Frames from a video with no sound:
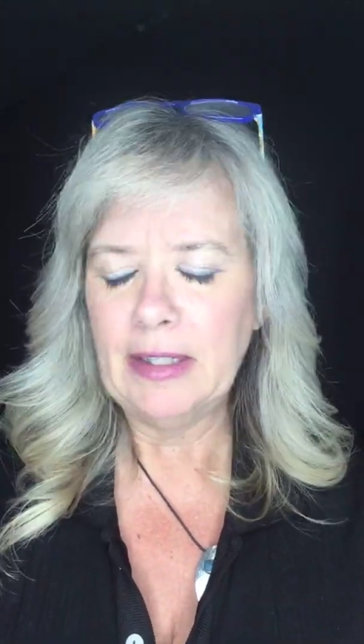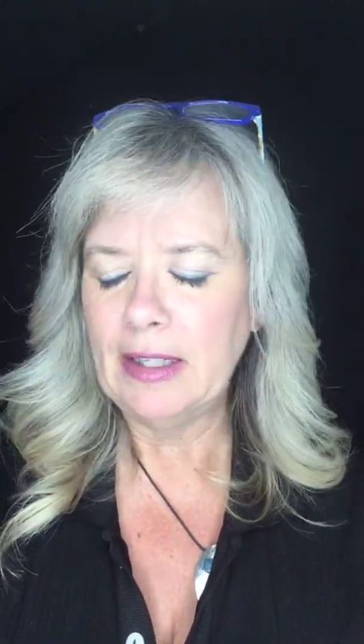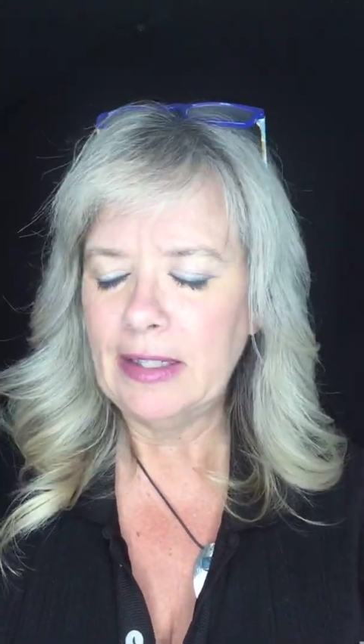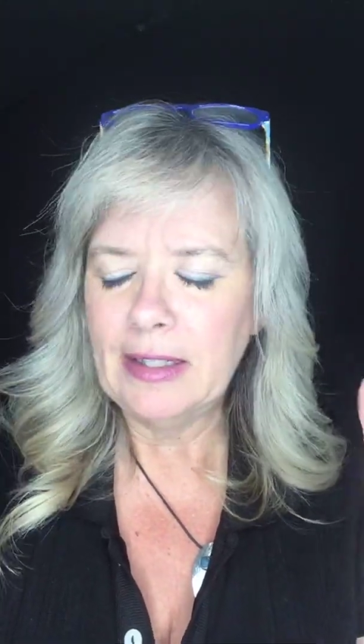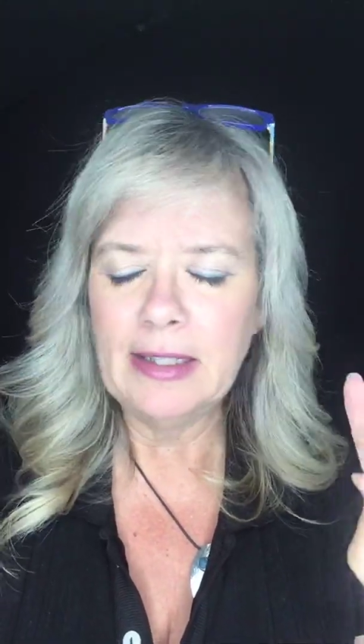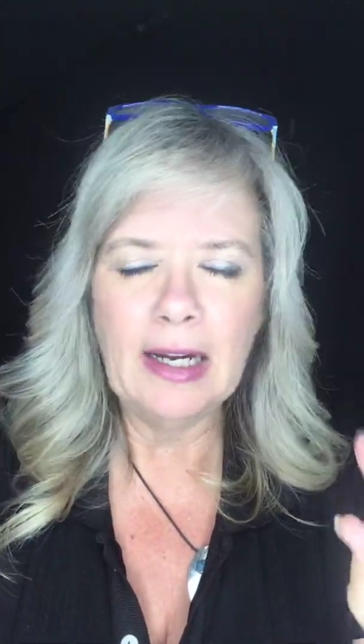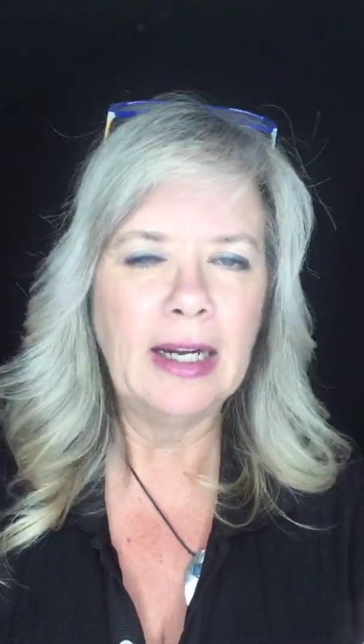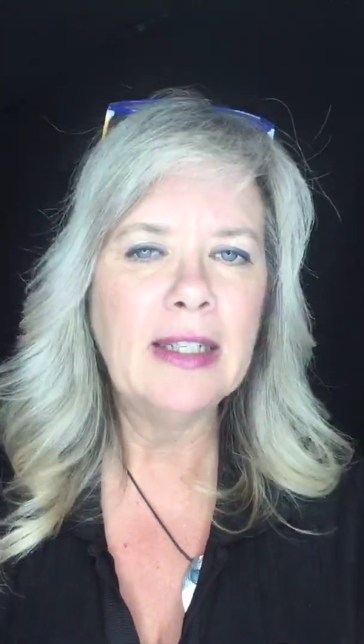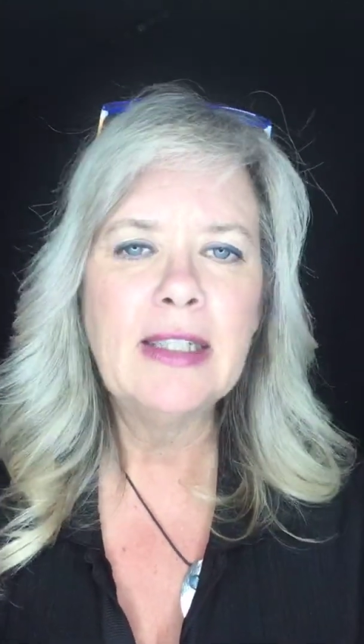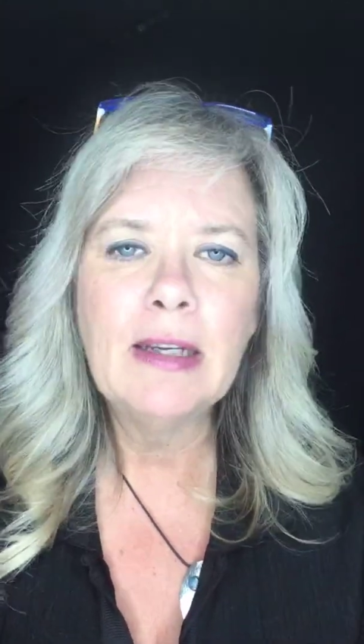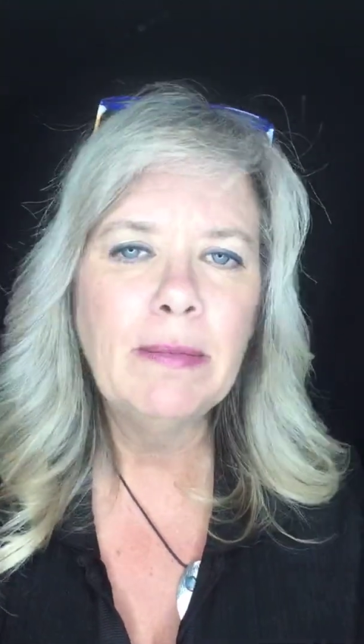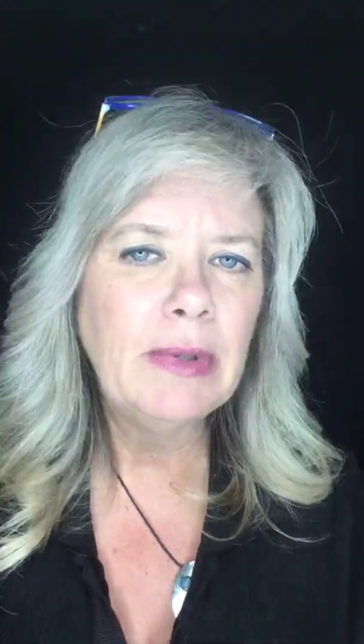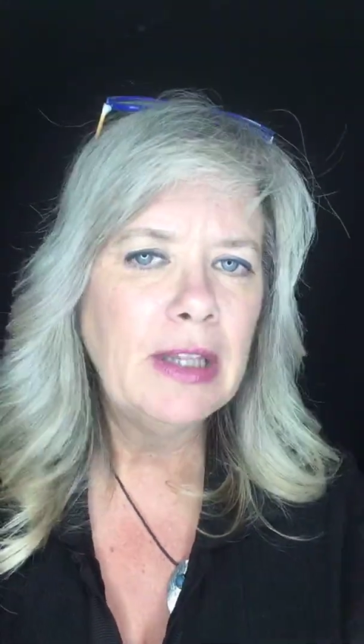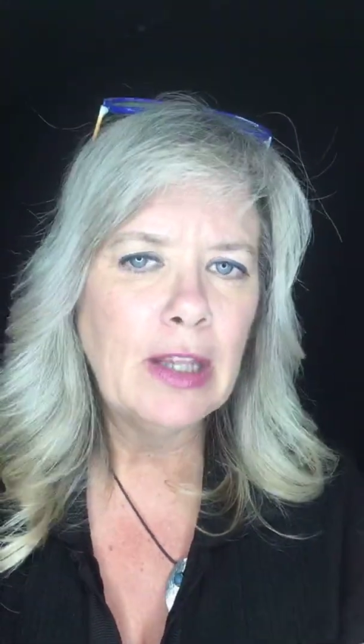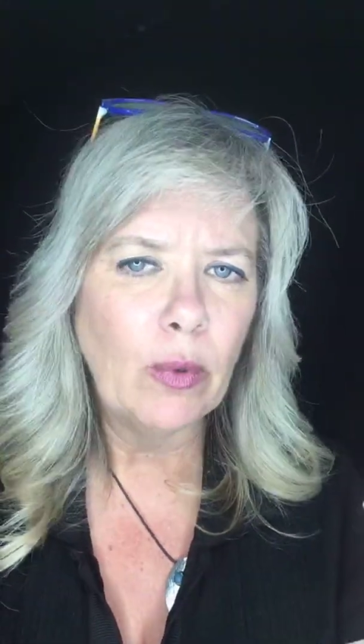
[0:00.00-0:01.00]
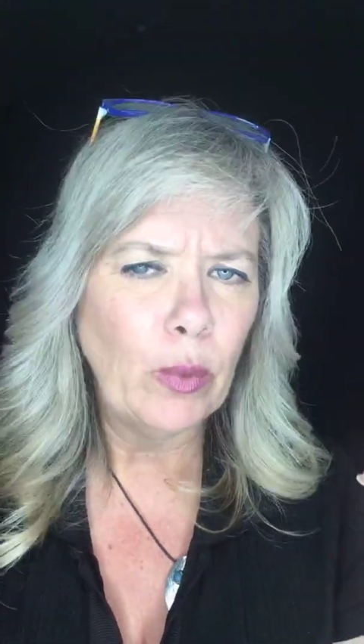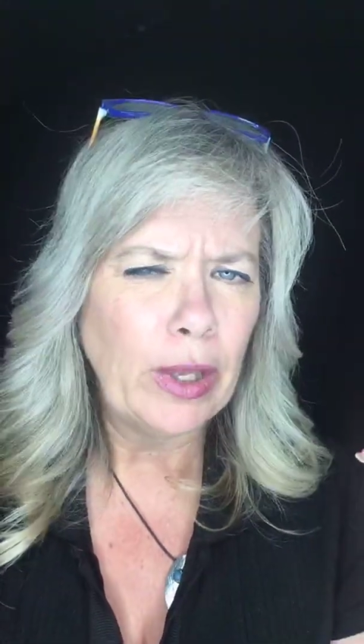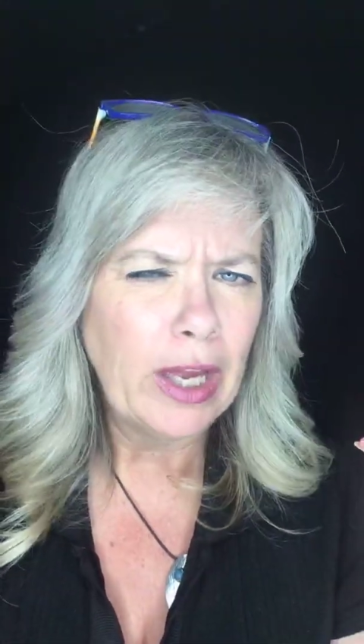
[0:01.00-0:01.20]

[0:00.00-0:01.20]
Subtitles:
It's not something that we